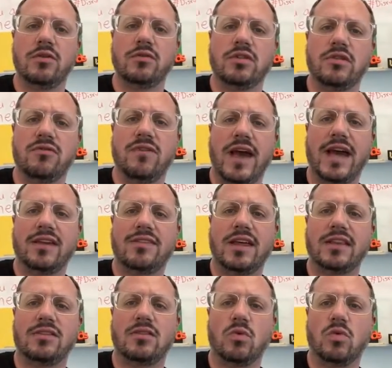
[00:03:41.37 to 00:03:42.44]
with the fact
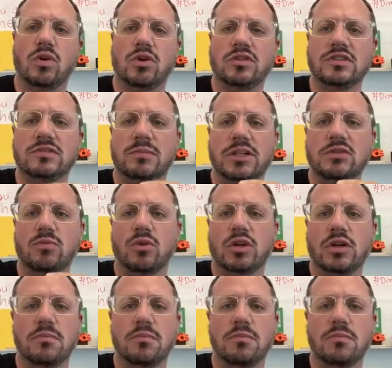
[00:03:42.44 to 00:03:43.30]
that the world is much more